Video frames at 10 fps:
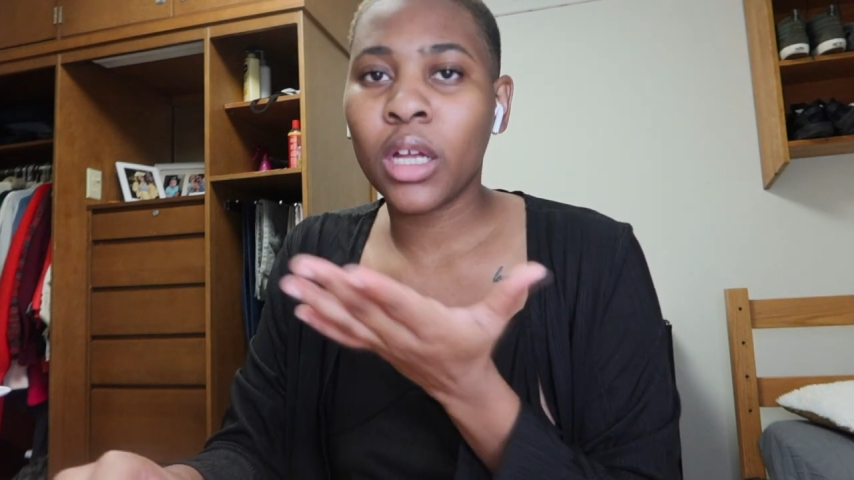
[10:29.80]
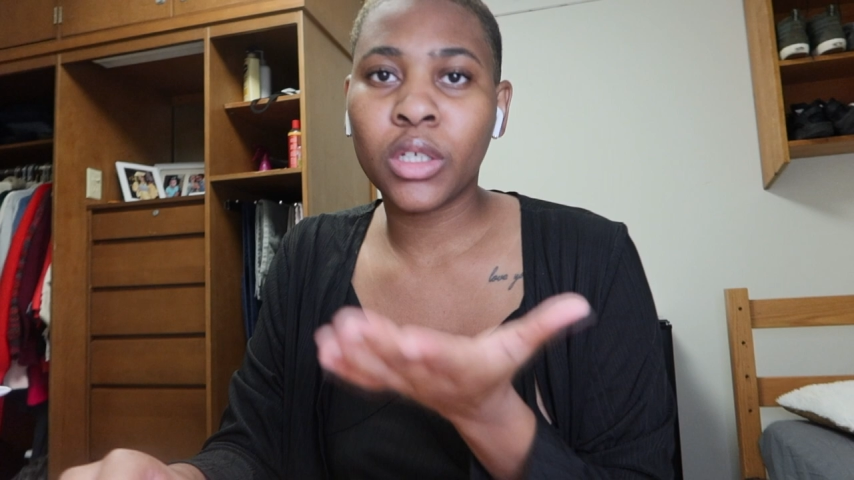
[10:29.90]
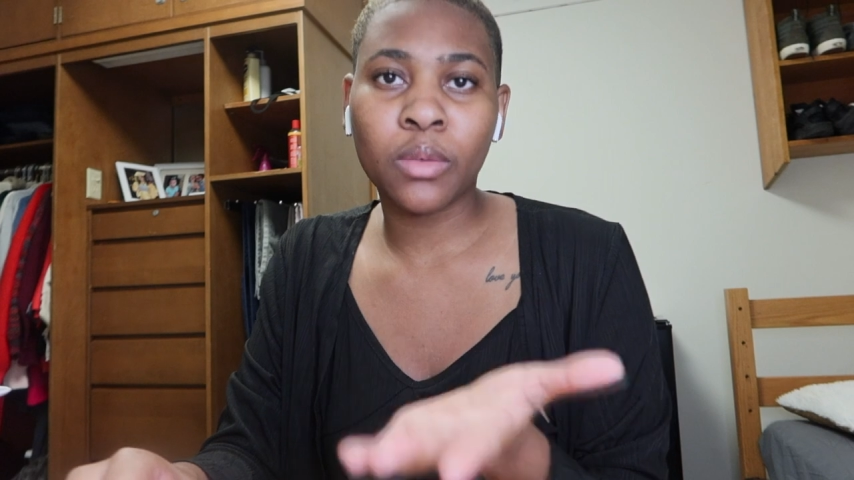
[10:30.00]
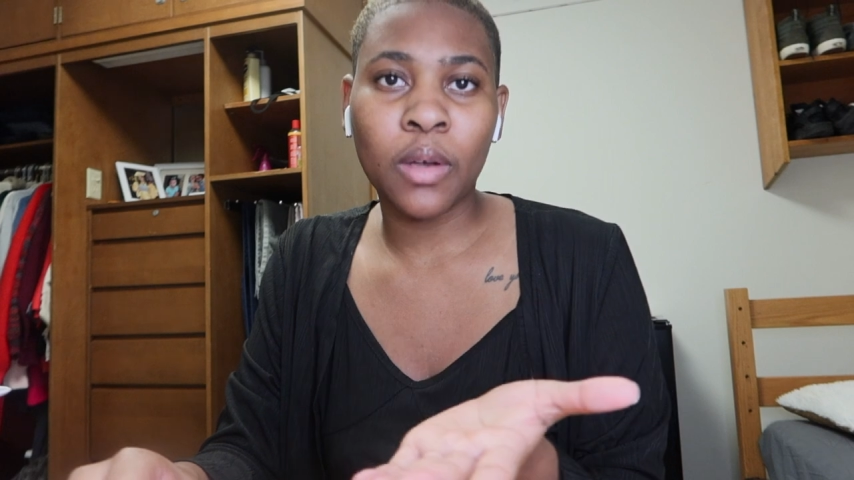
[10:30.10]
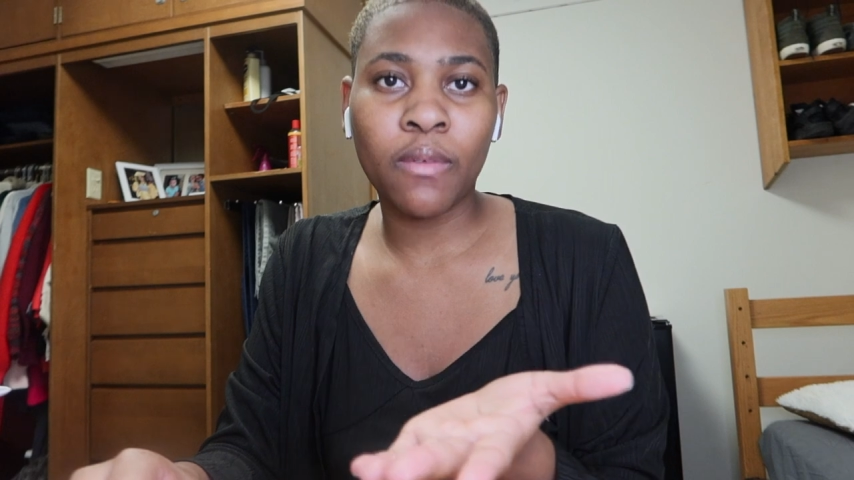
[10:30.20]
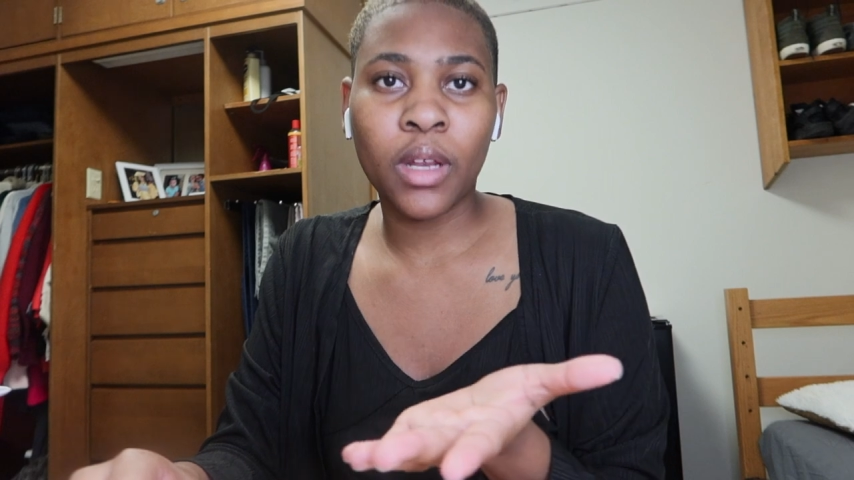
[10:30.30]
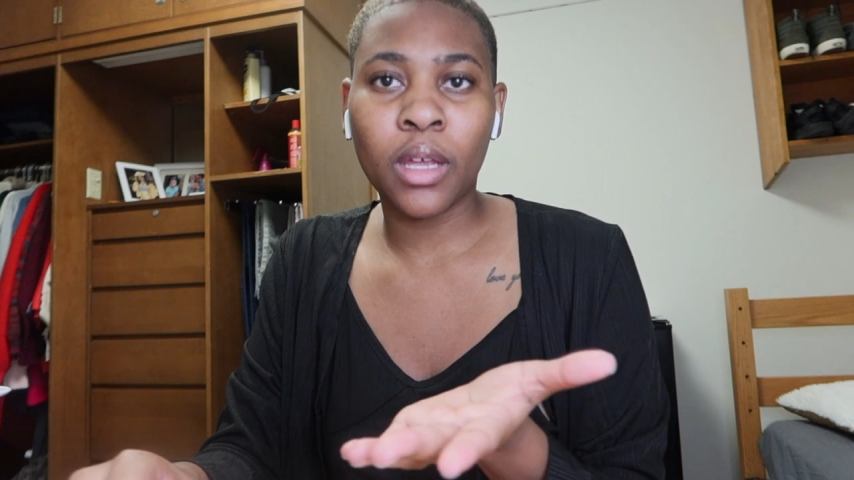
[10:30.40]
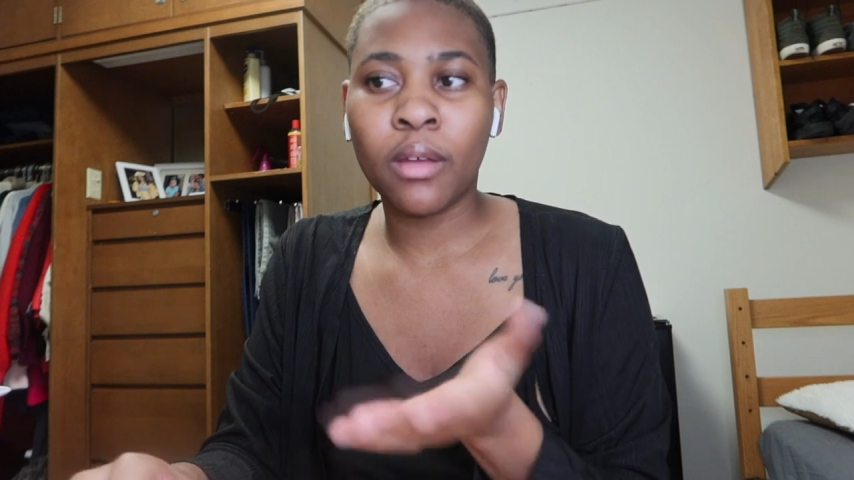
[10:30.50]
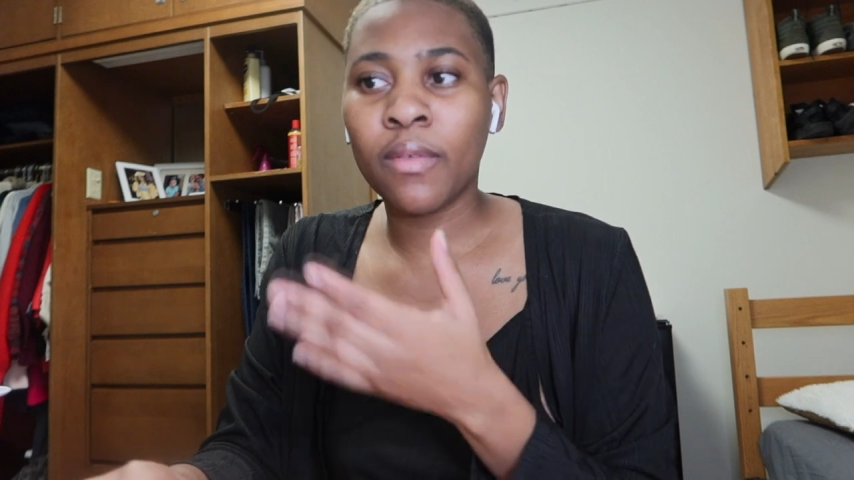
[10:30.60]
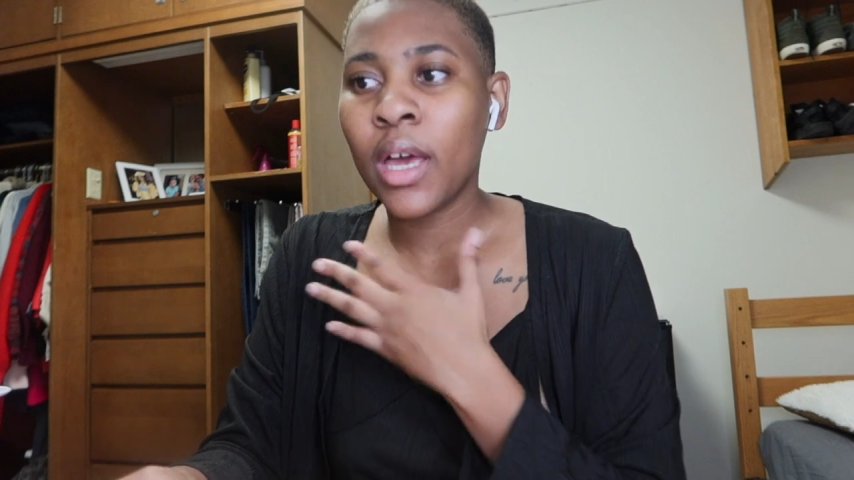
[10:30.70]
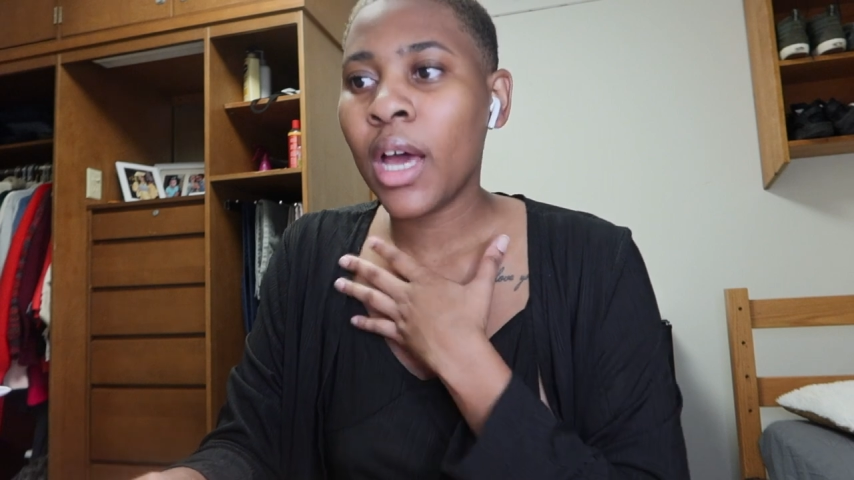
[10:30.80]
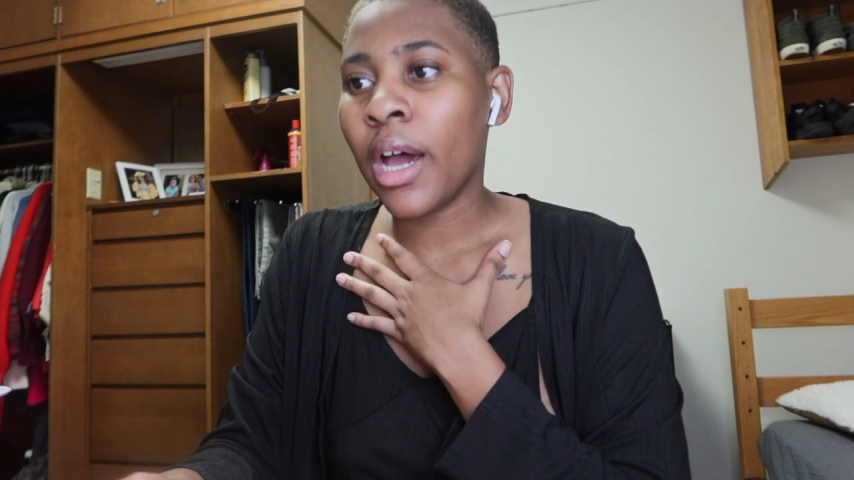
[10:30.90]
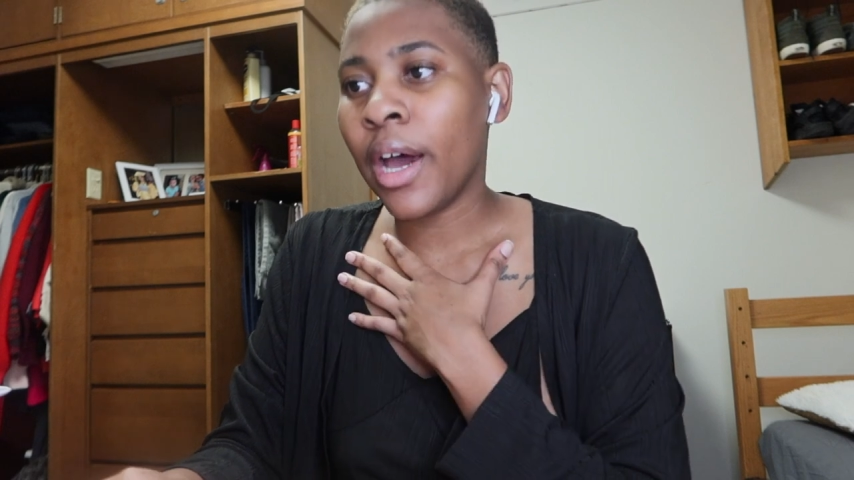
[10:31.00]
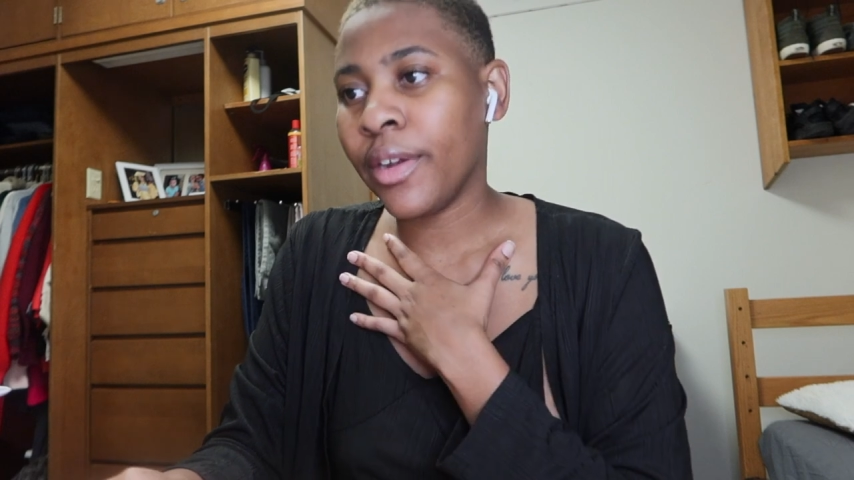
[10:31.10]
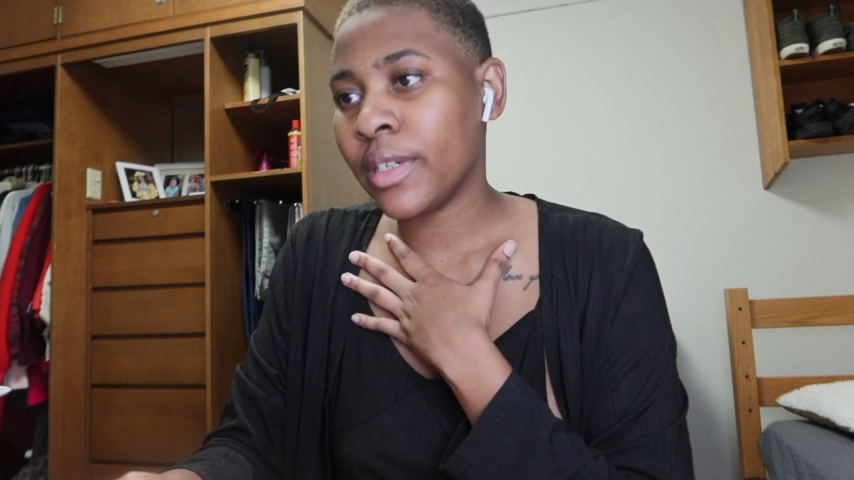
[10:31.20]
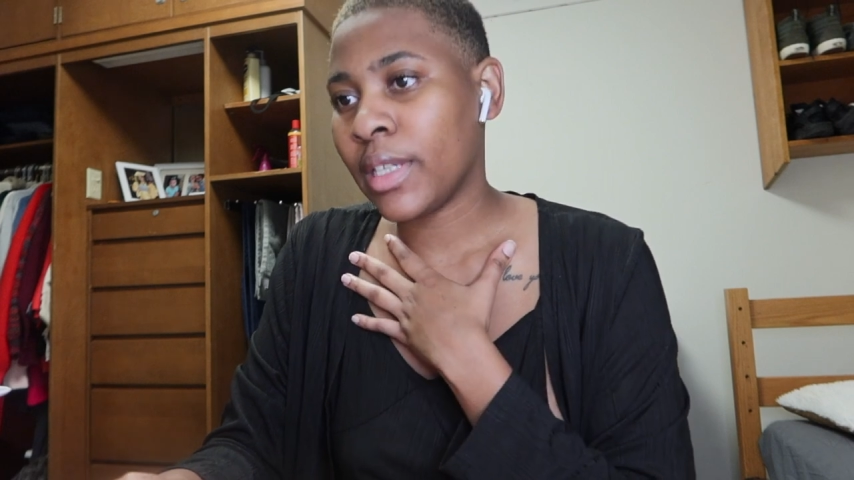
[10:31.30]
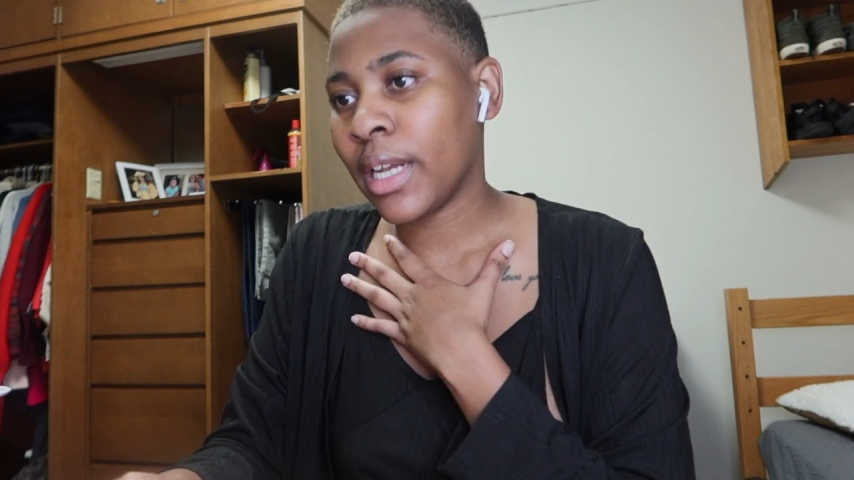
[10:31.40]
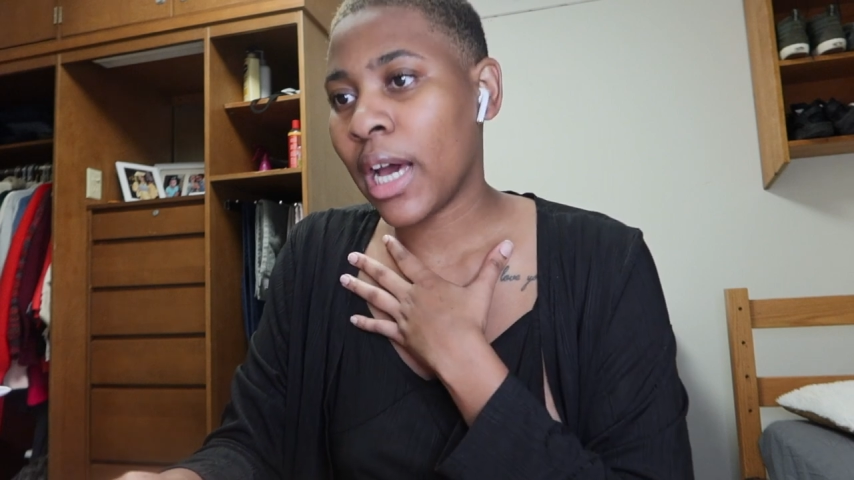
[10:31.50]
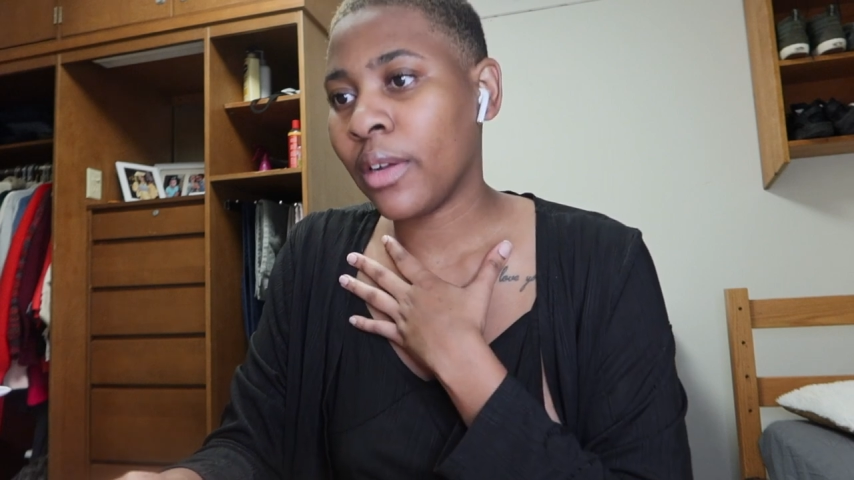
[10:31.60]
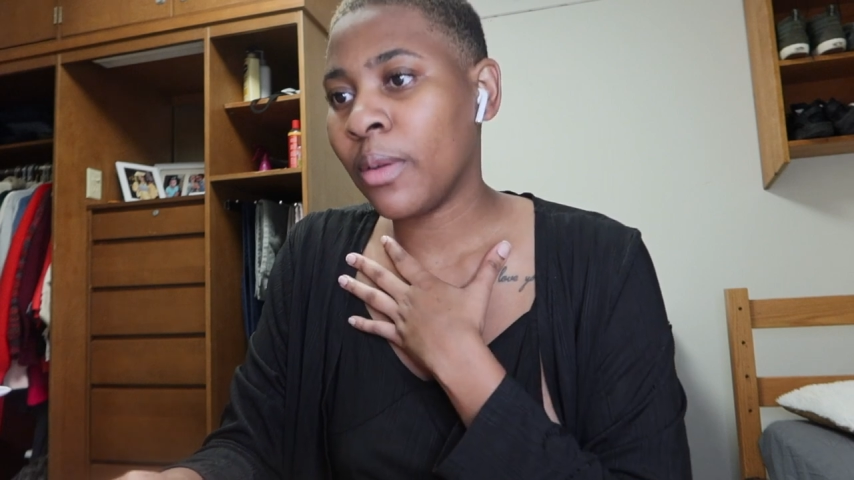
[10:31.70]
derivative, understand how to